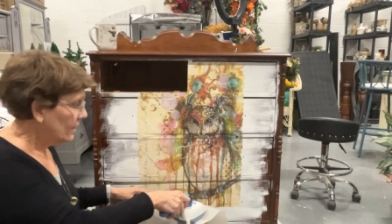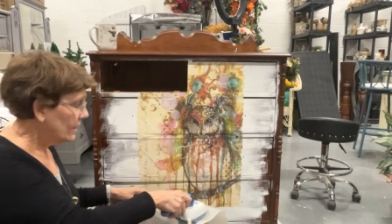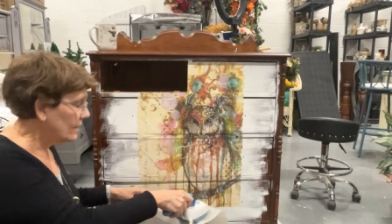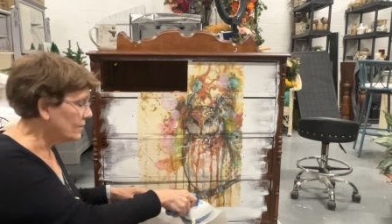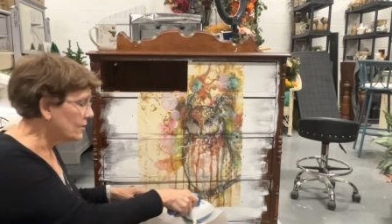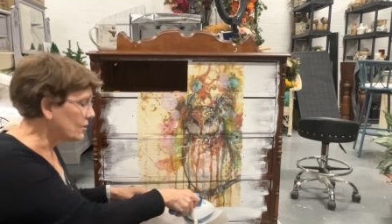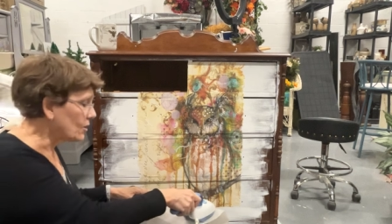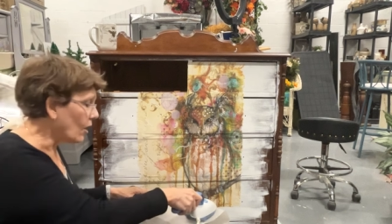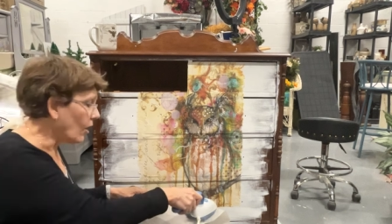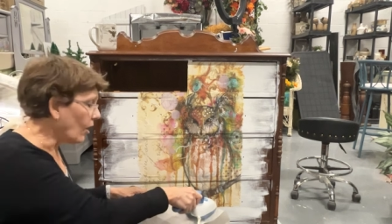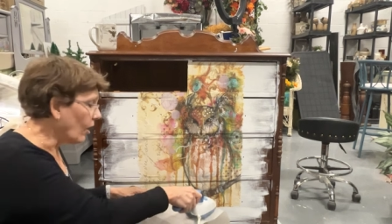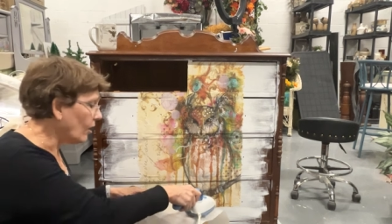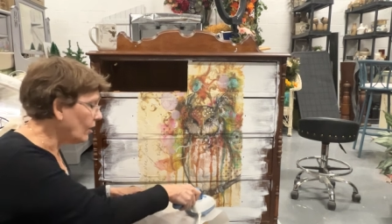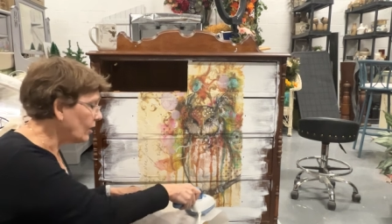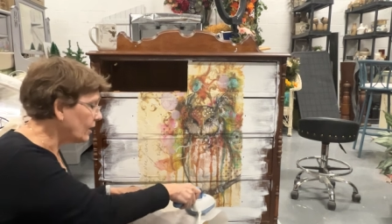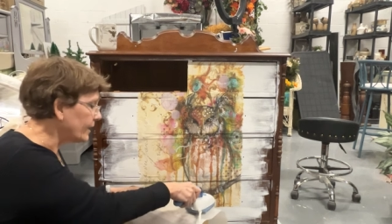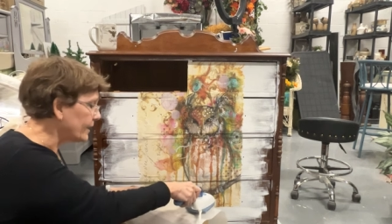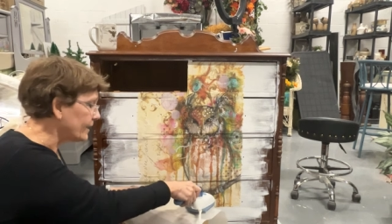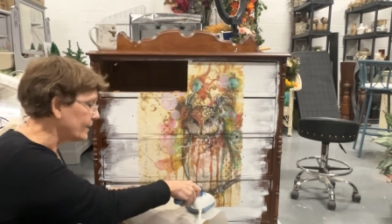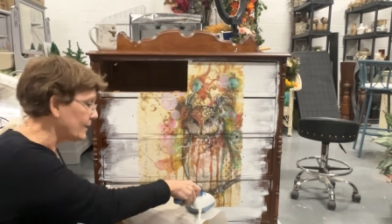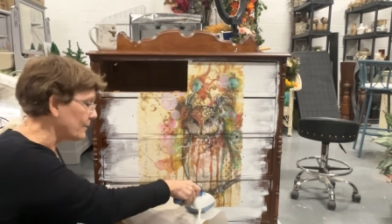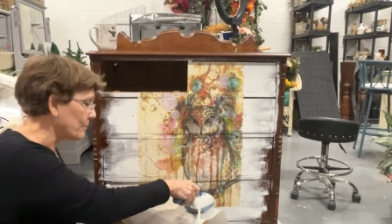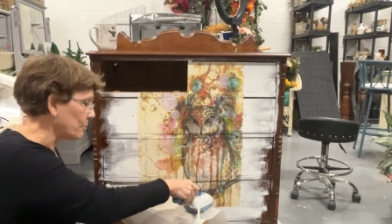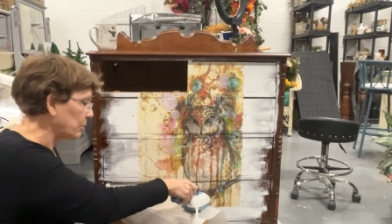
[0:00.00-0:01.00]
It's all
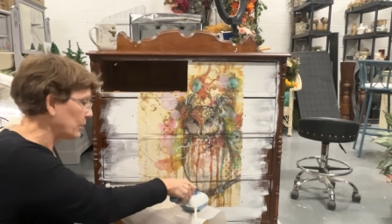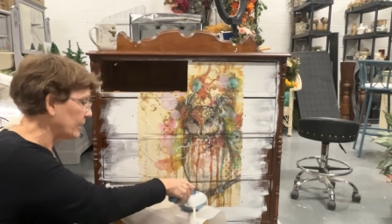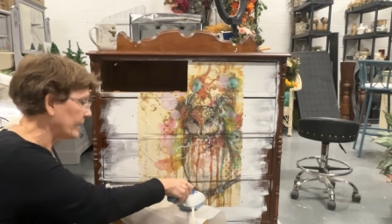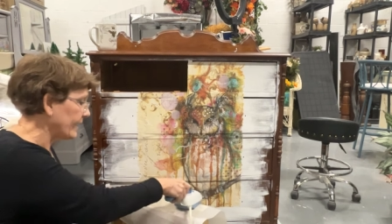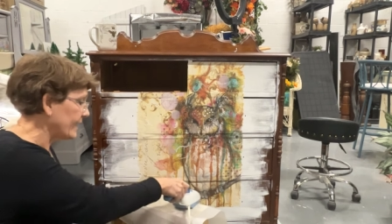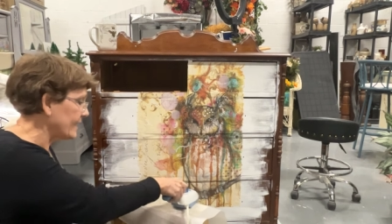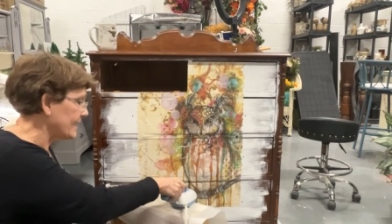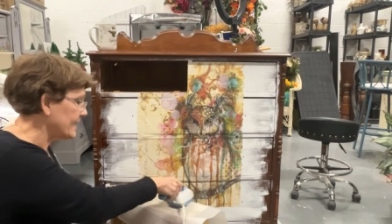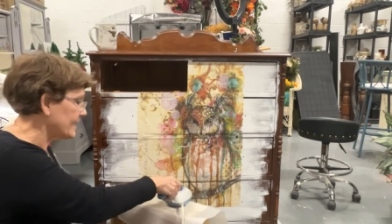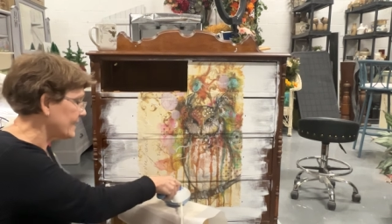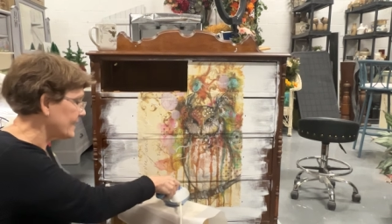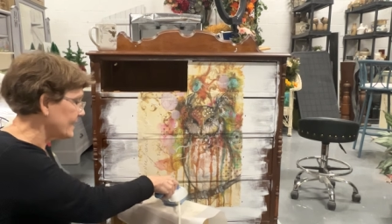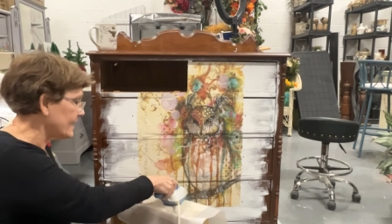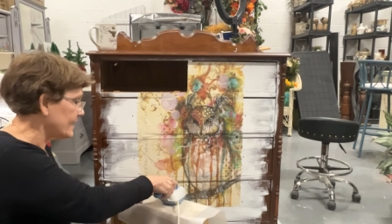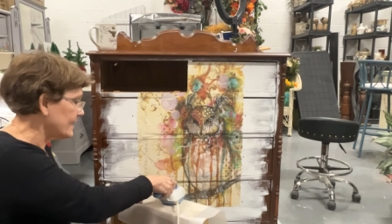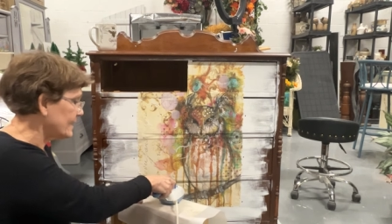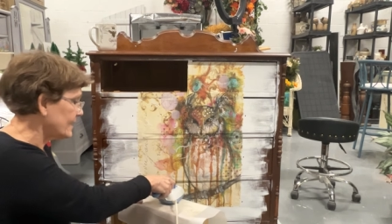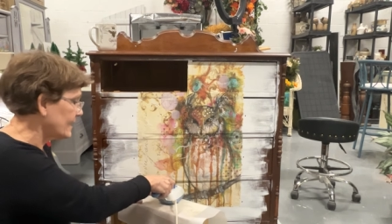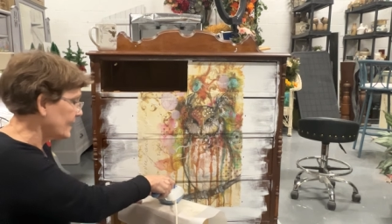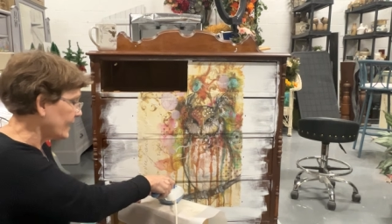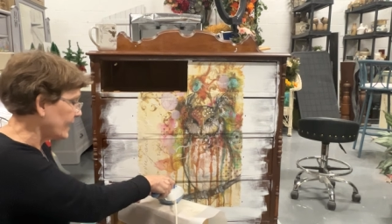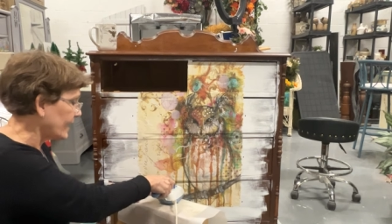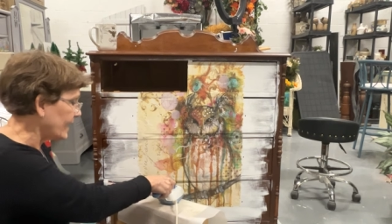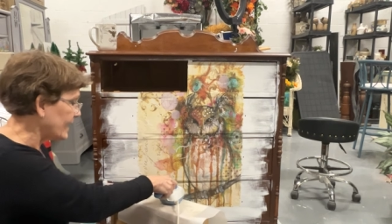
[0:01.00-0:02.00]
in the places
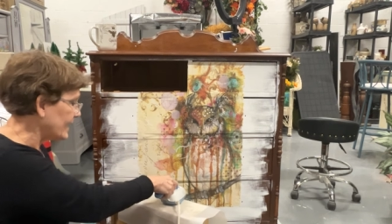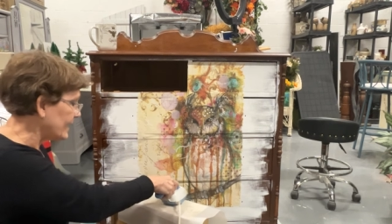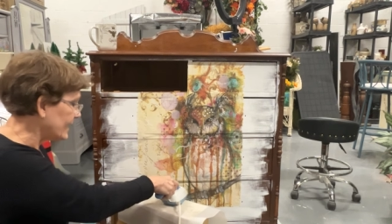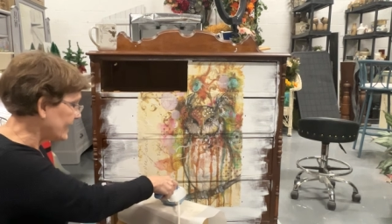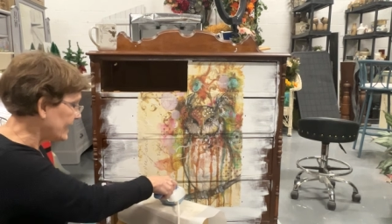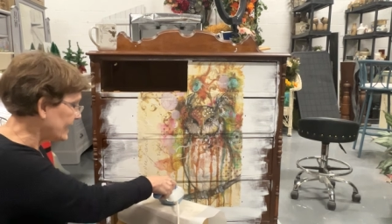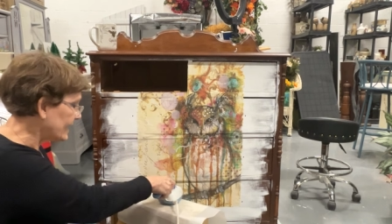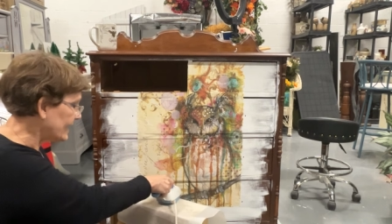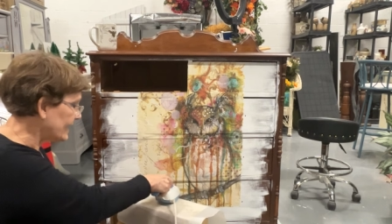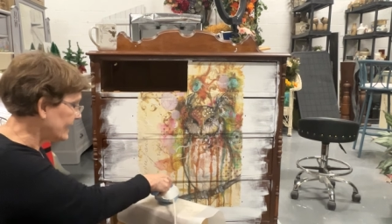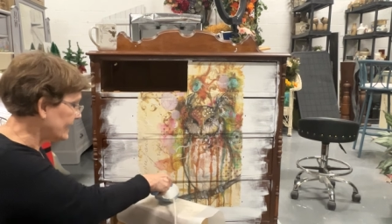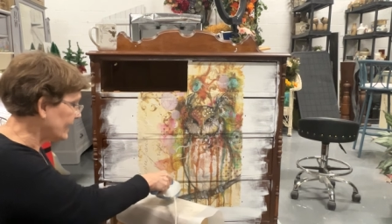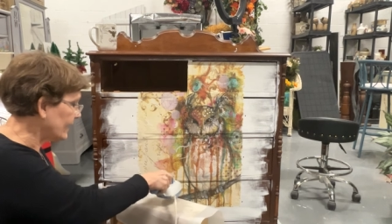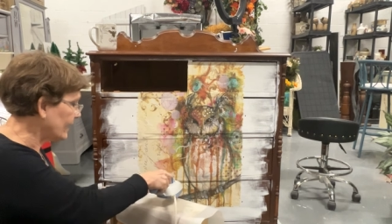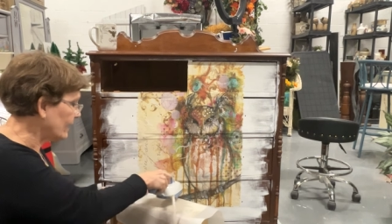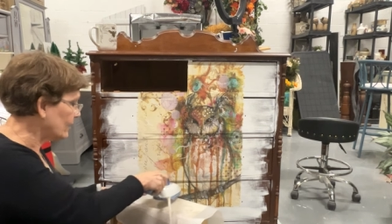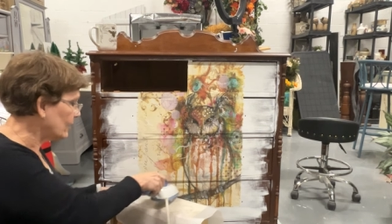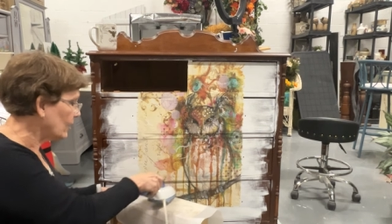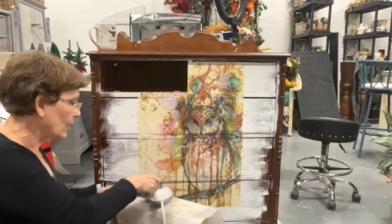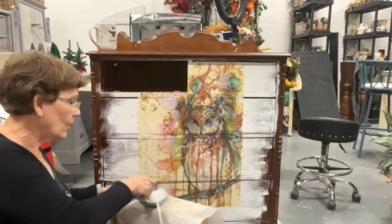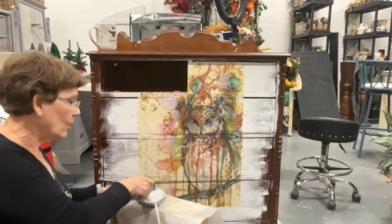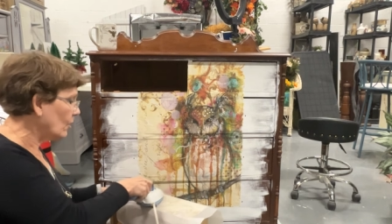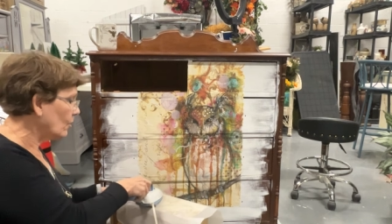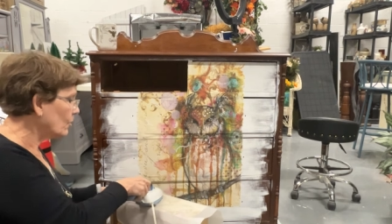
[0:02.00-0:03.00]
that I need it
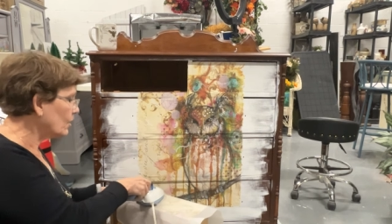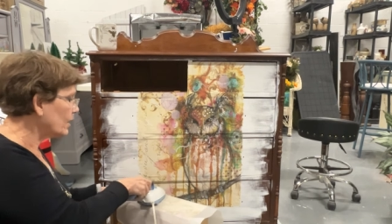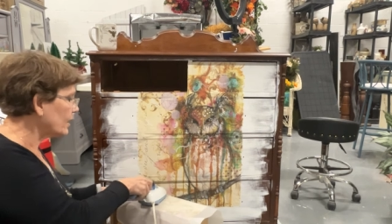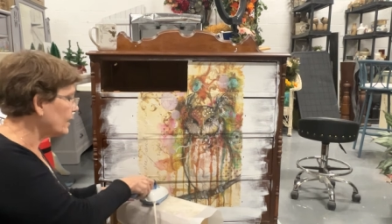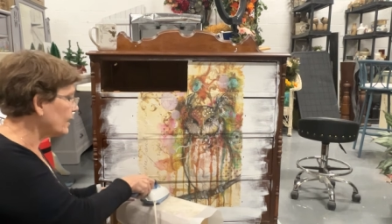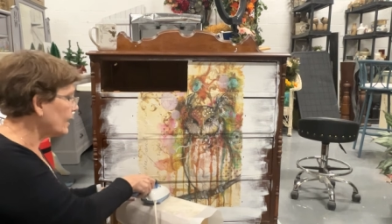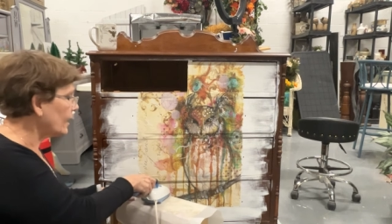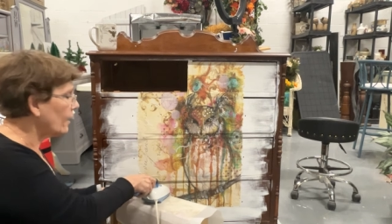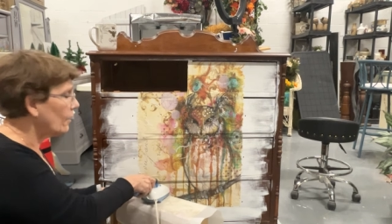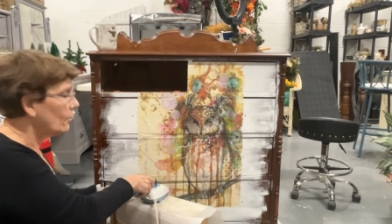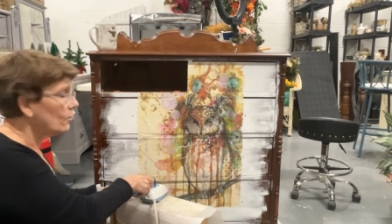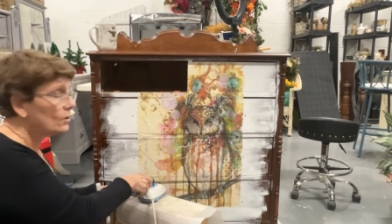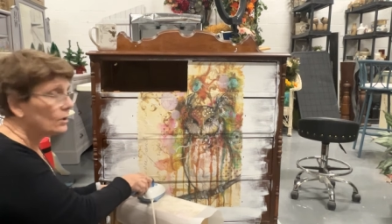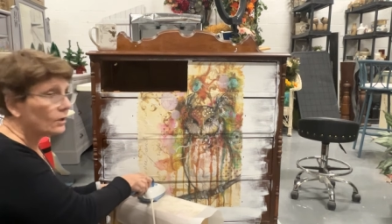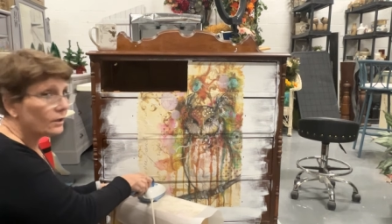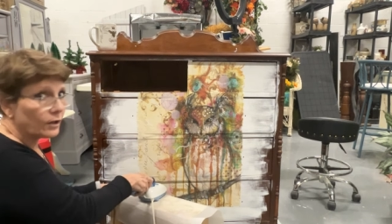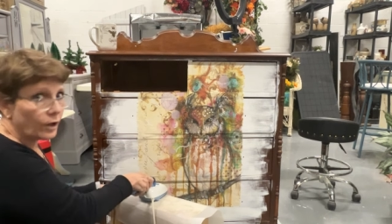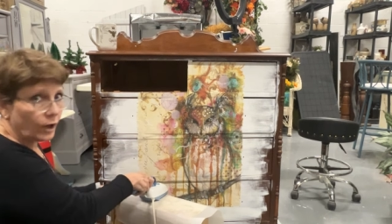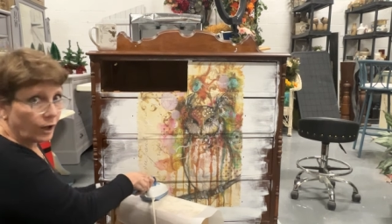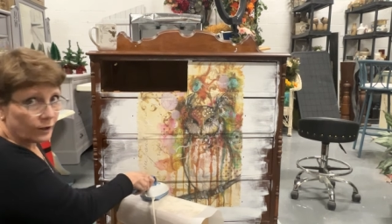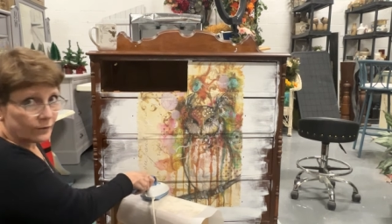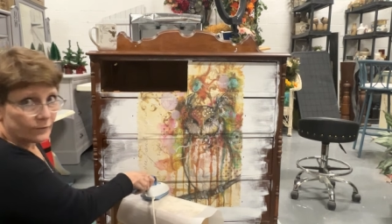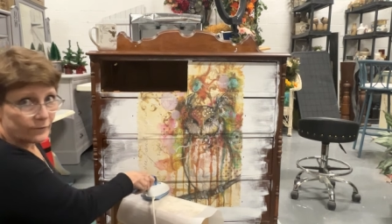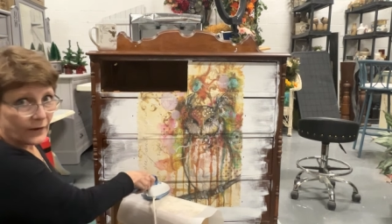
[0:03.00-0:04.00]
without a
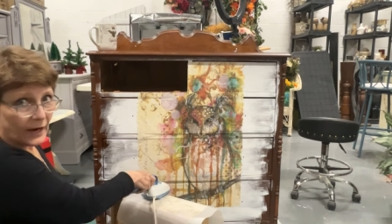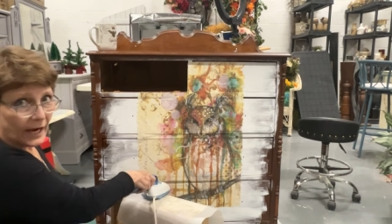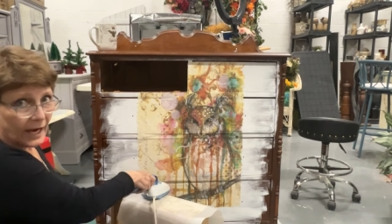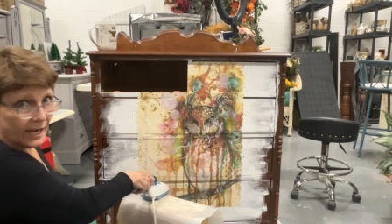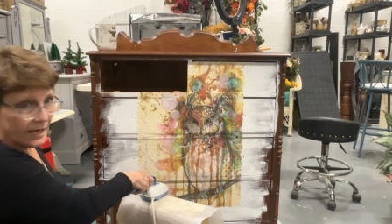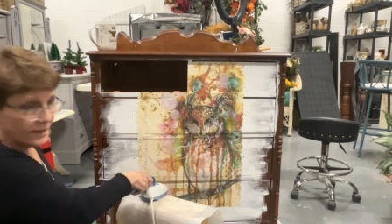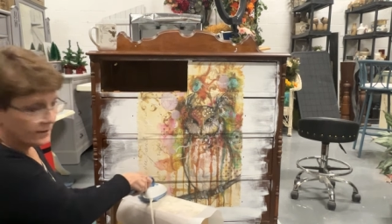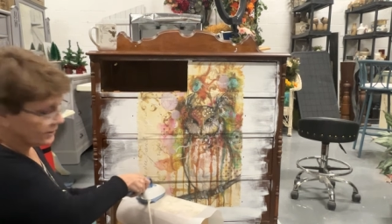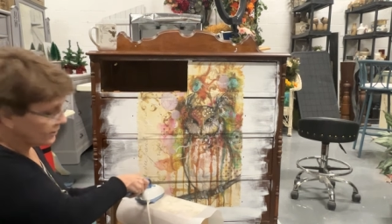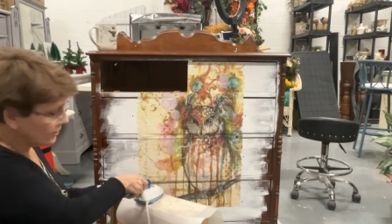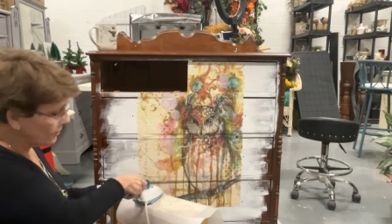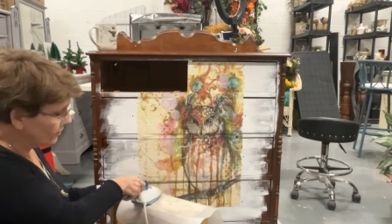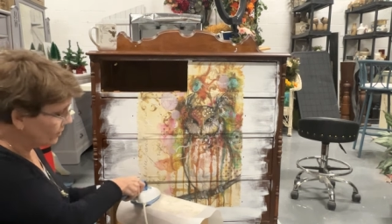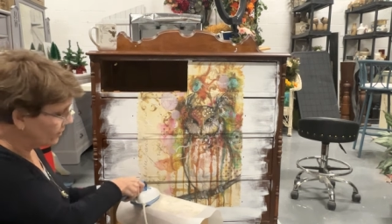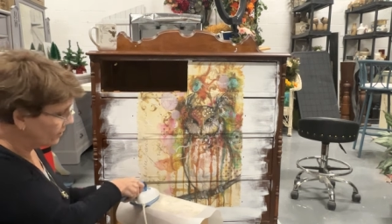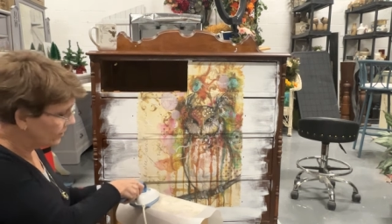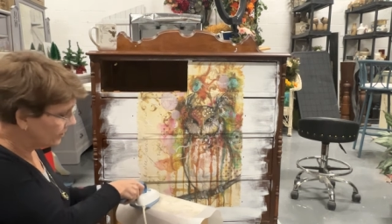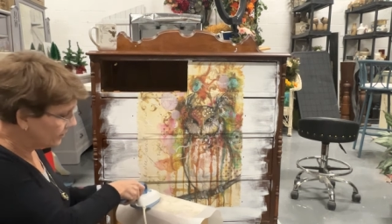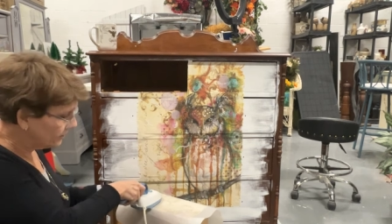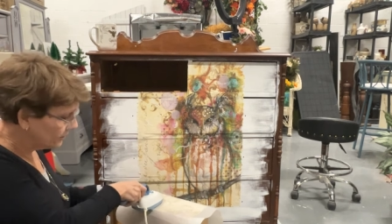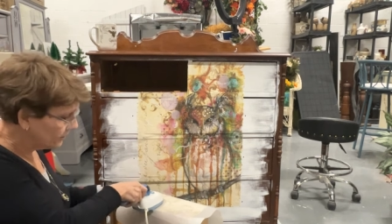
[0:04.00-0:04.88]
lot of hassle.